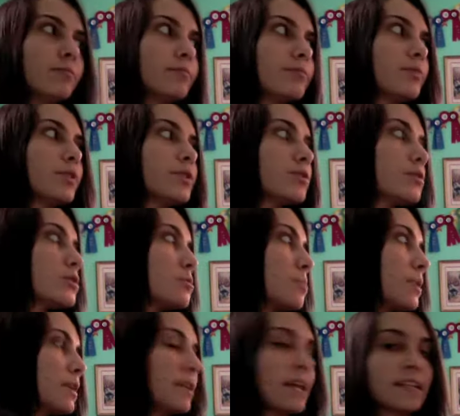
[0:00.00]
bristles,
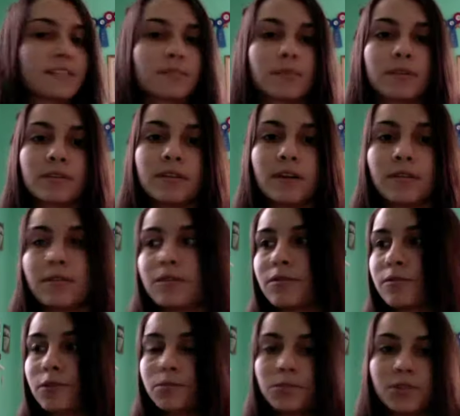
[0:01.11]
but that's in the other
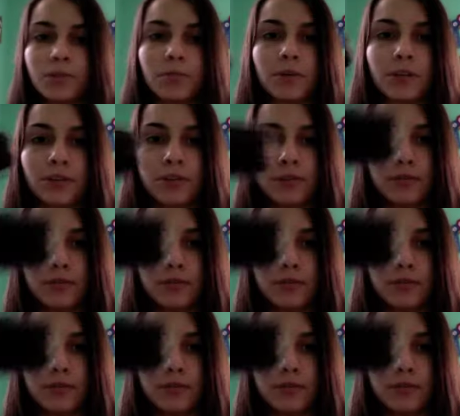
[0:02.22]
room, so I'm not going to